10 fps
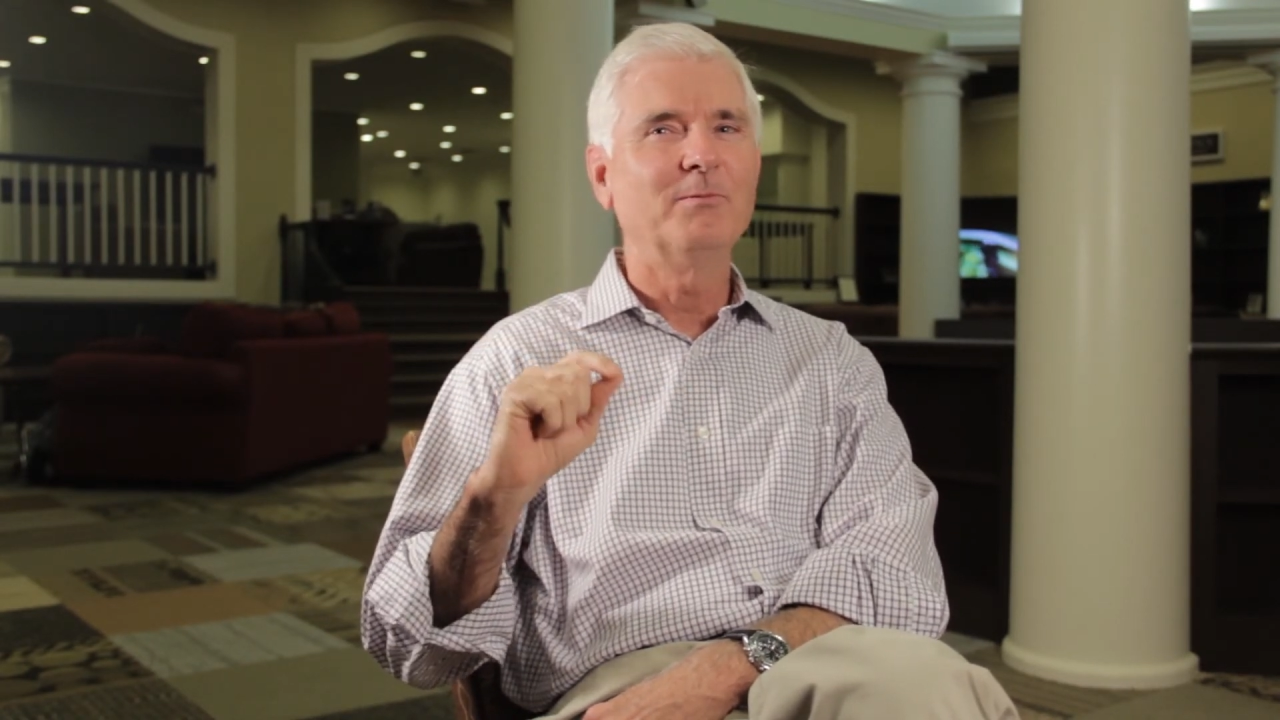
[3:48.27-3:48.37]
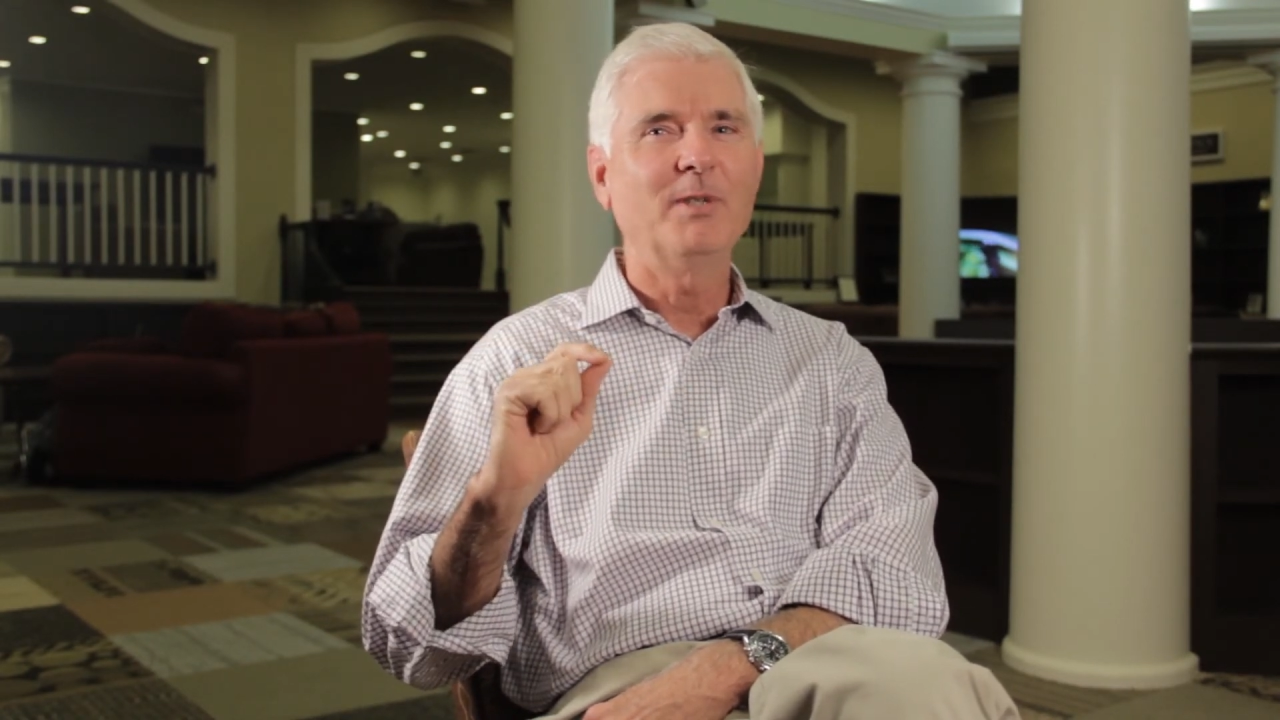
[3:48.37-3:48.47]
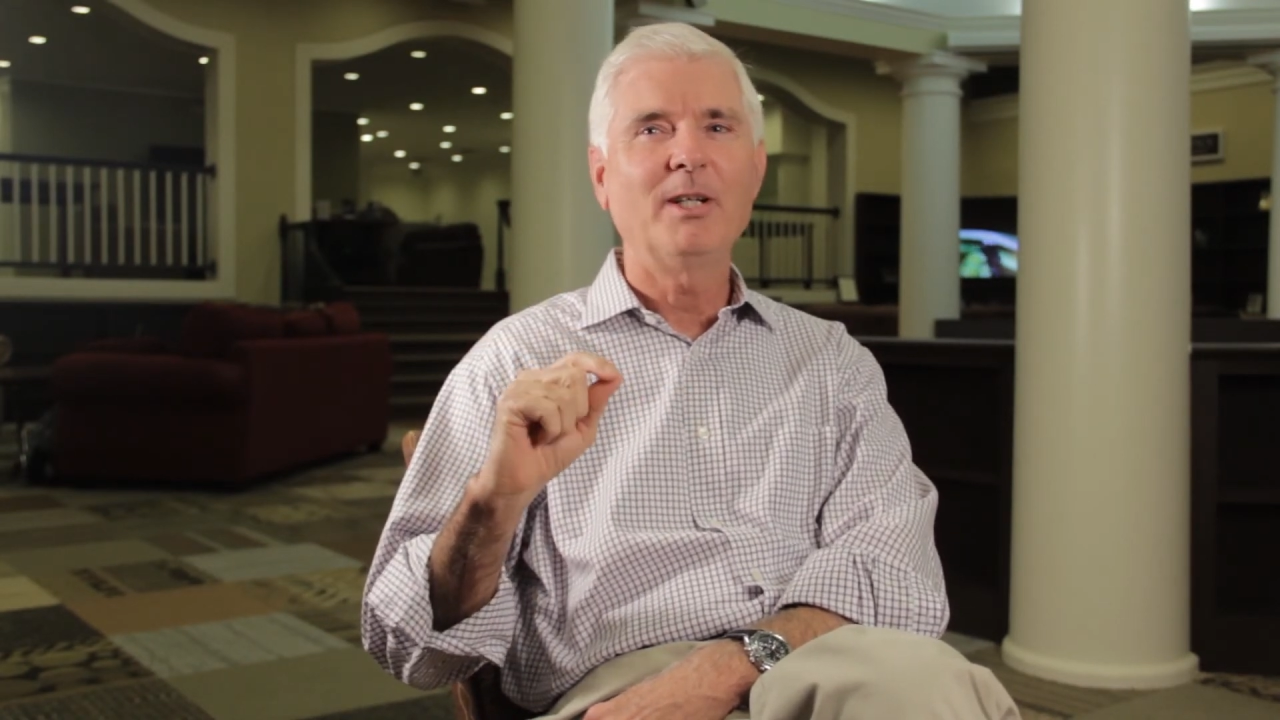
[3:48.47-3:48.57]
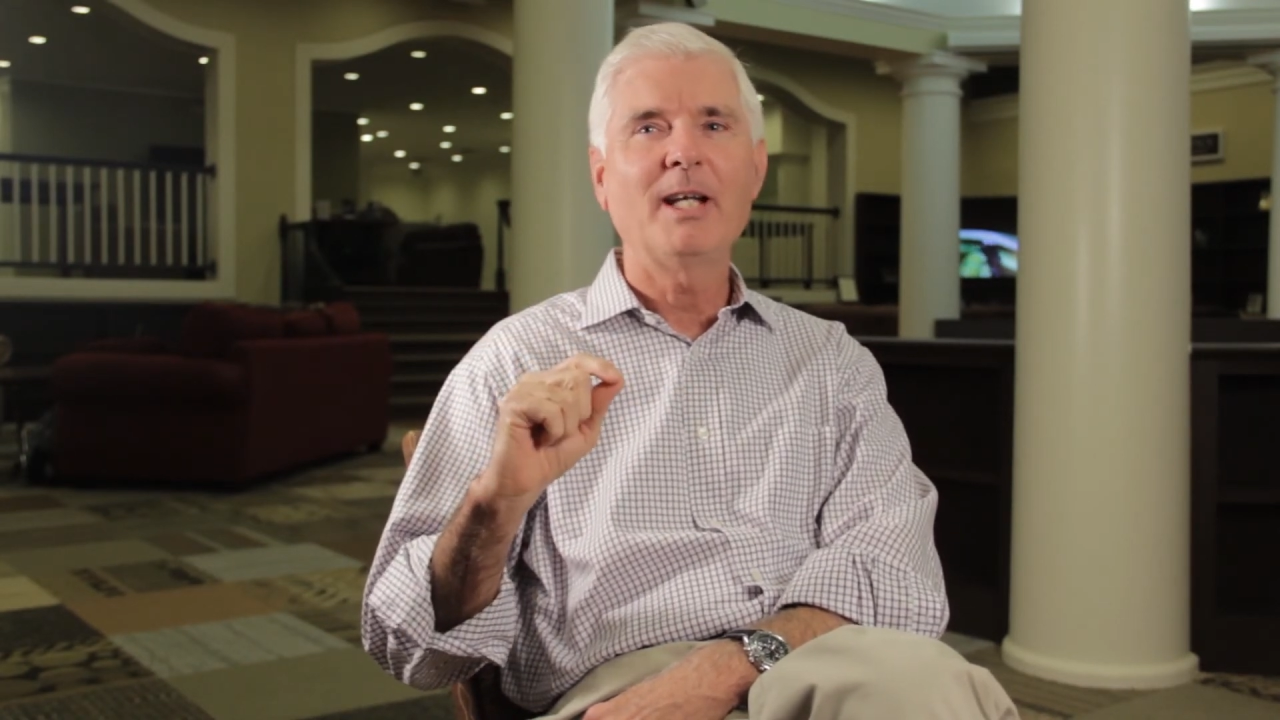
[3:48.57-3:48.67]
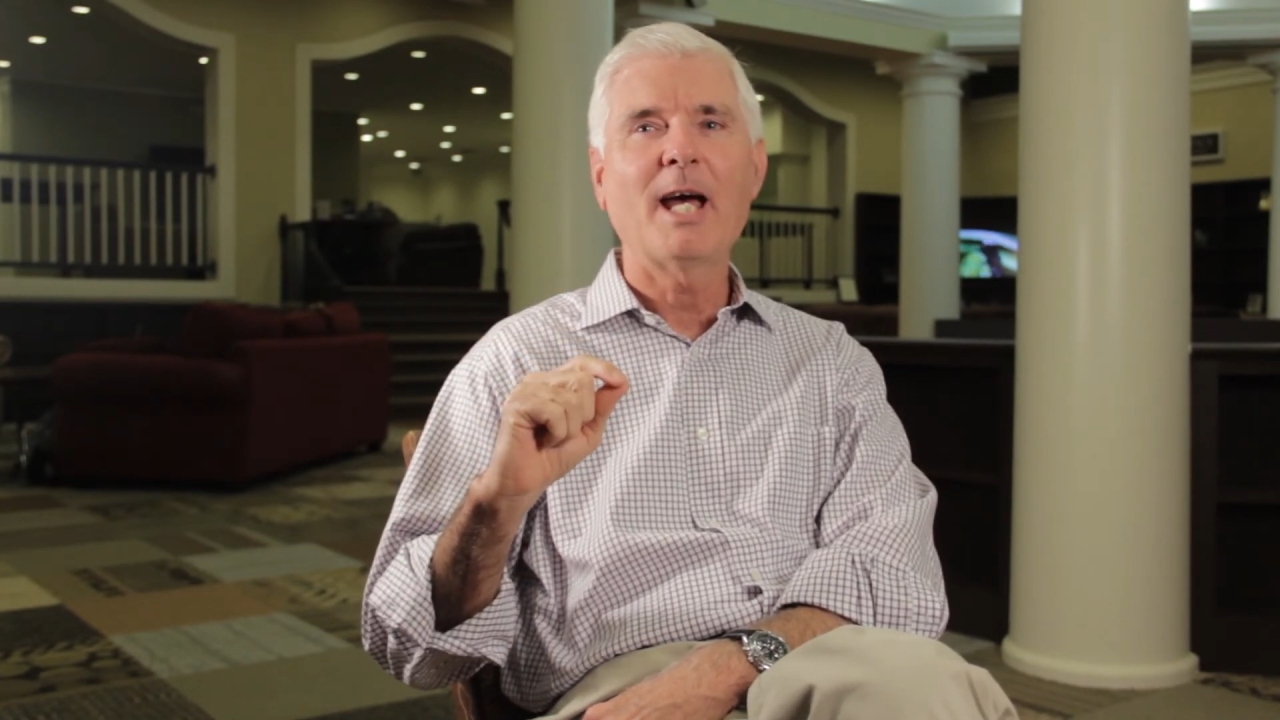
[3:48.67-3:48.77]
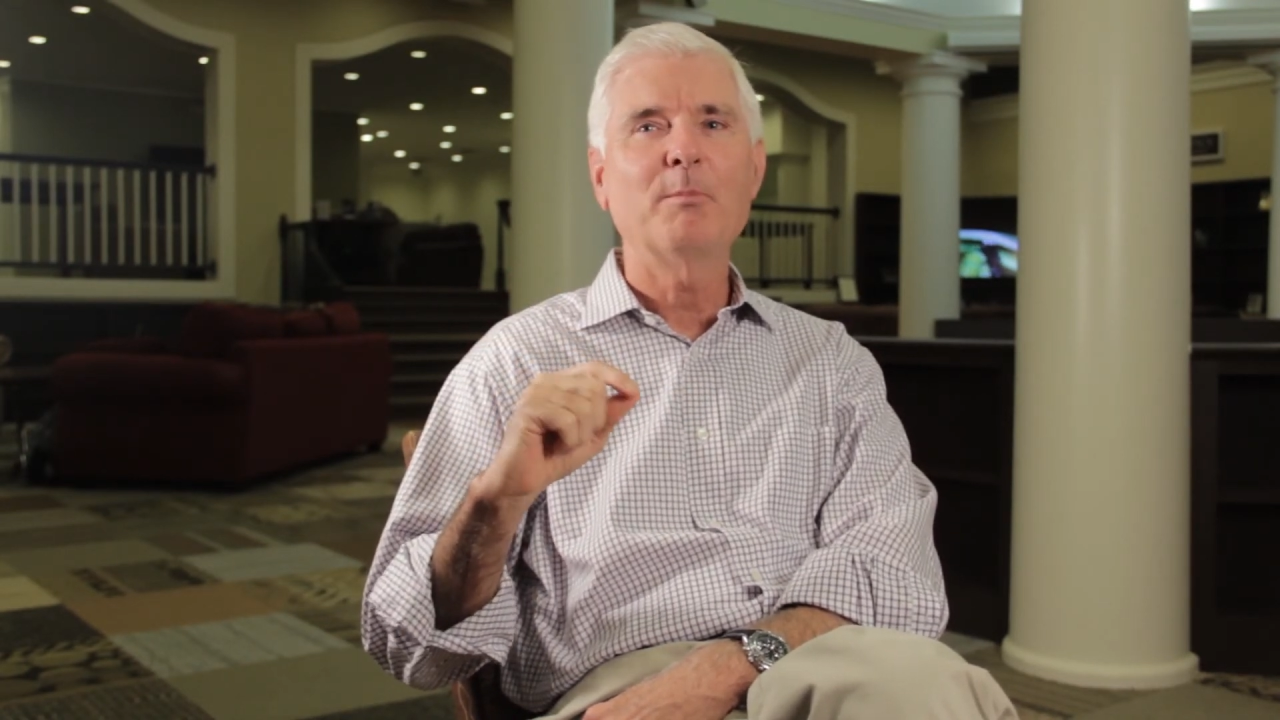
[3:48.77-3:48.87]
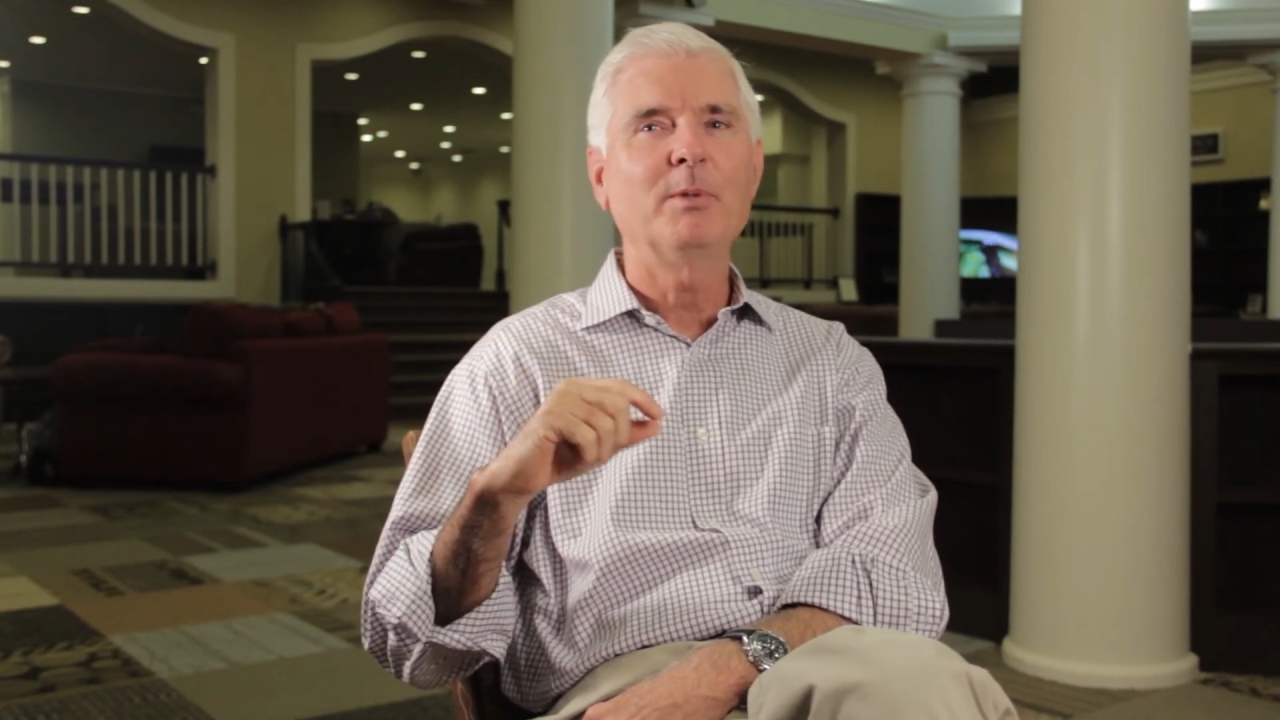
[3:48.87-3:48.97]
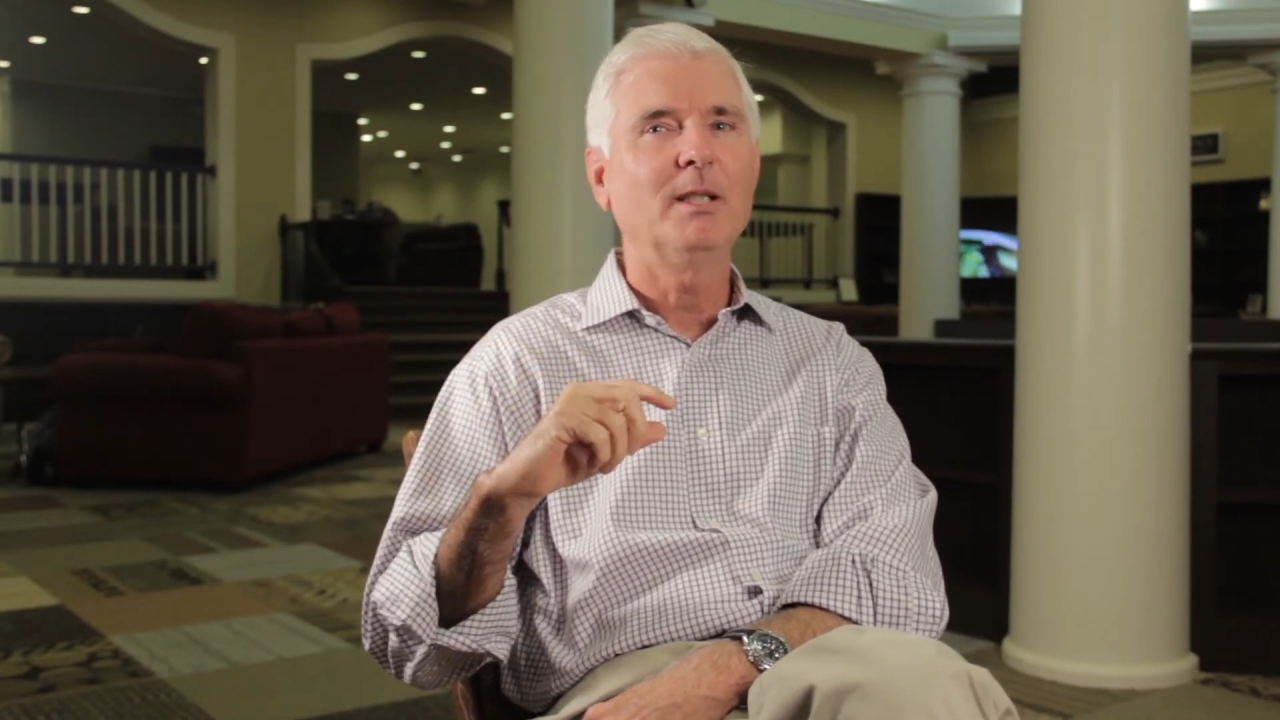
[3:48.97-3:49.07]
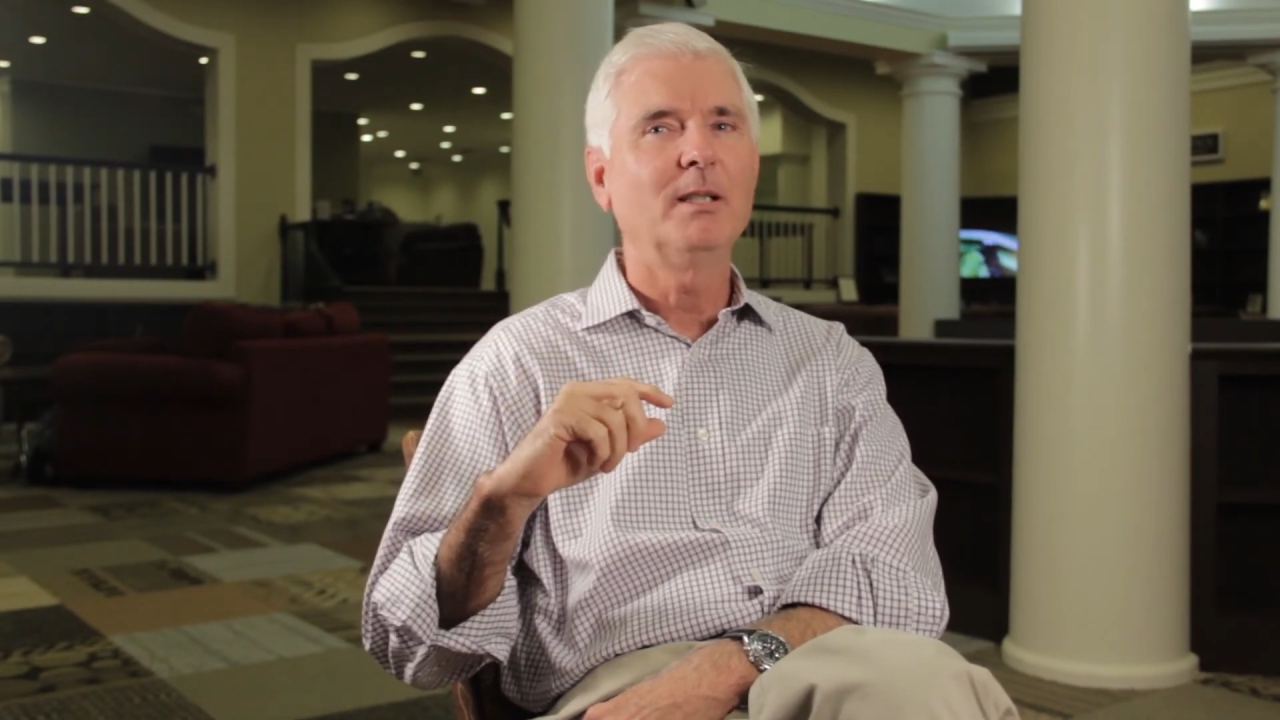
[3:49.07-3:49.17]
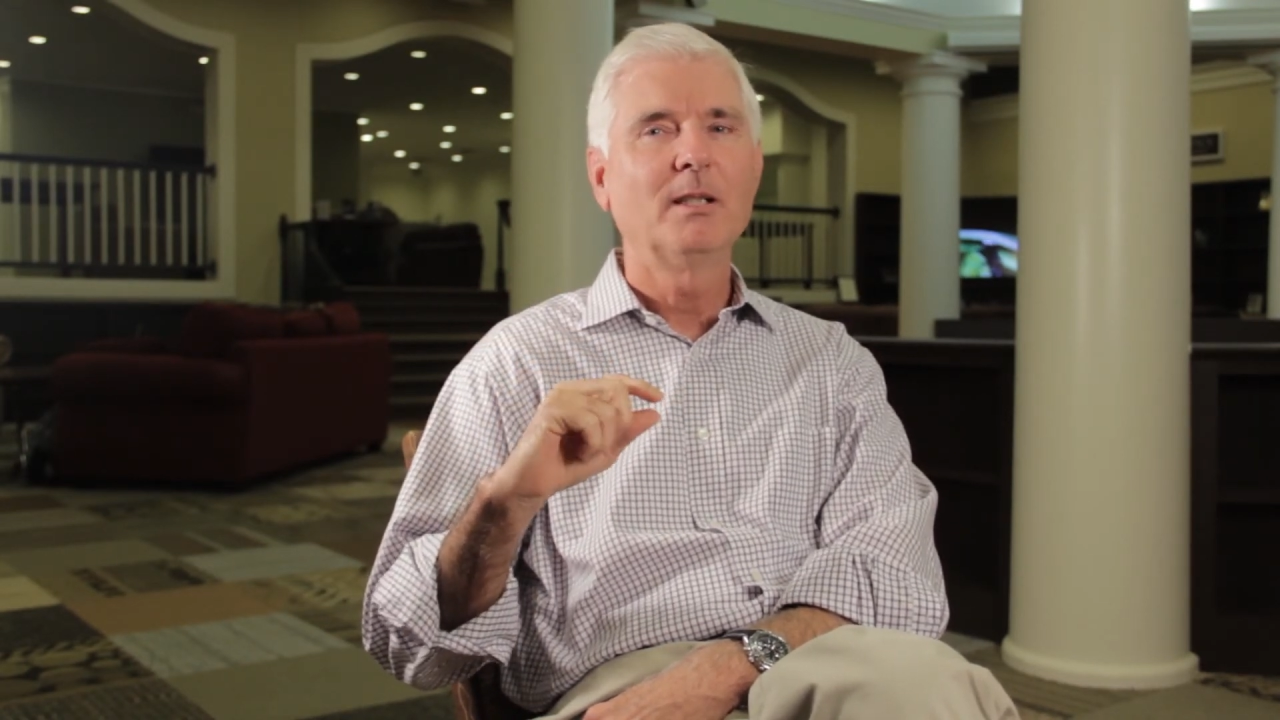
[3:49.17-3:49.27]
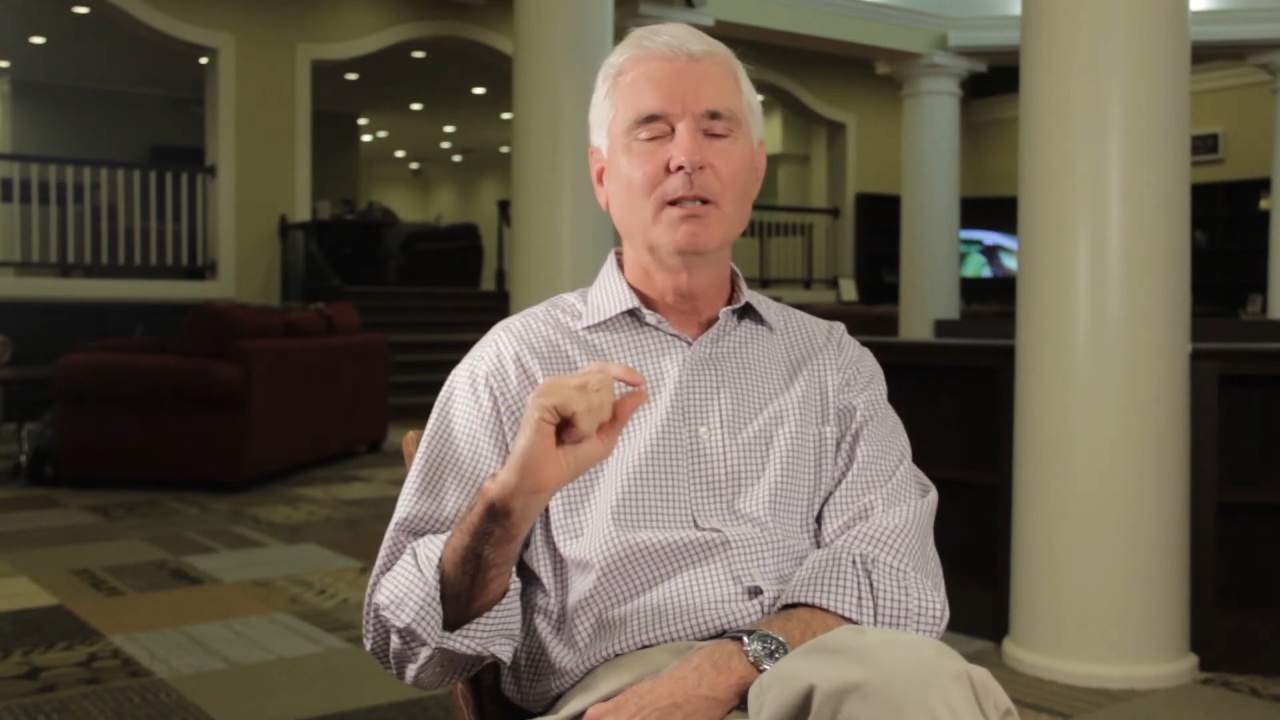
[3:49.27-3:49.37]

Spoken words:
very happy,